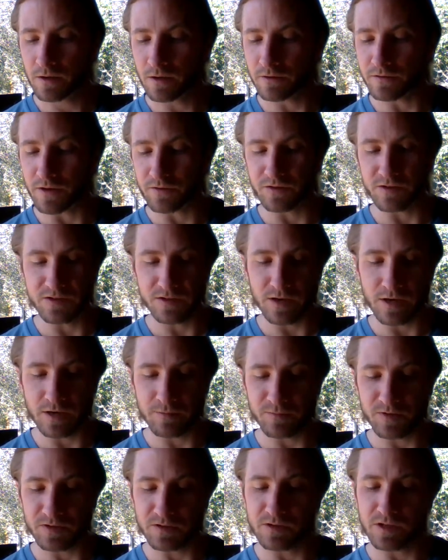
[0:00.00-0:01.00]
and that the
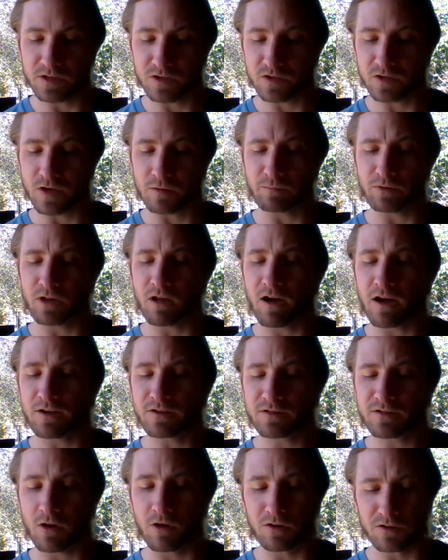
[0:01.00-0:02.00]
same distinction
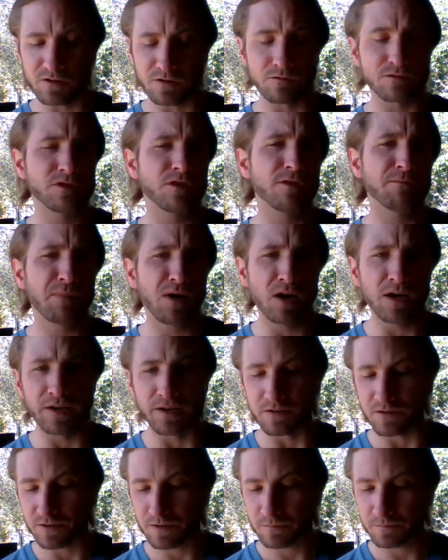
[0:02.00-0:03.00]
applies also to the
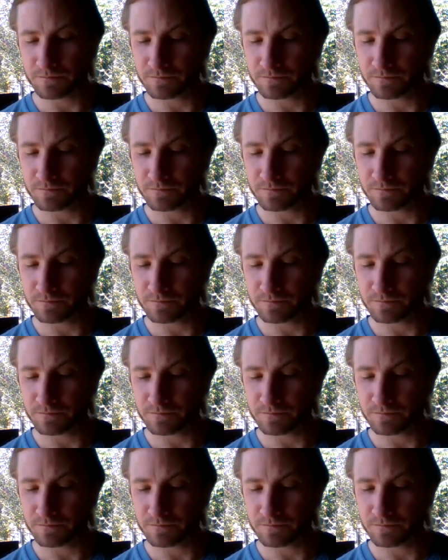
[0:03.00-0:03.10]
mind.